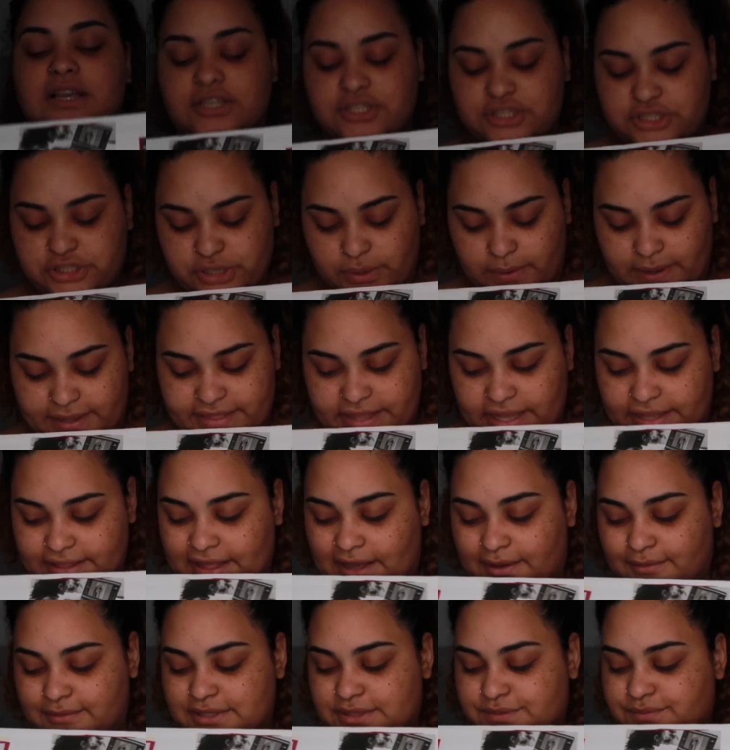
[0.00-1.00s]
So I thought
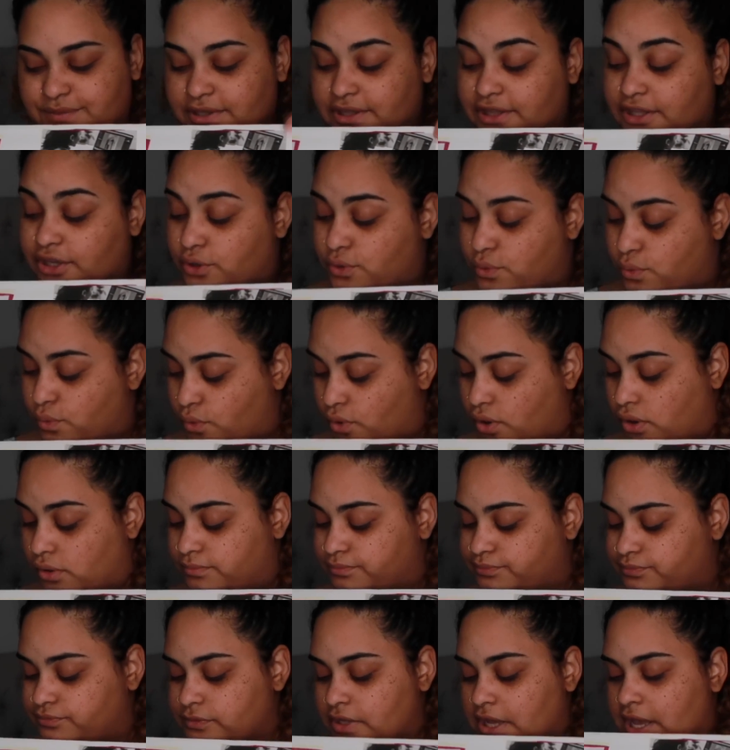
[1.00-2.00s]
that was really cool.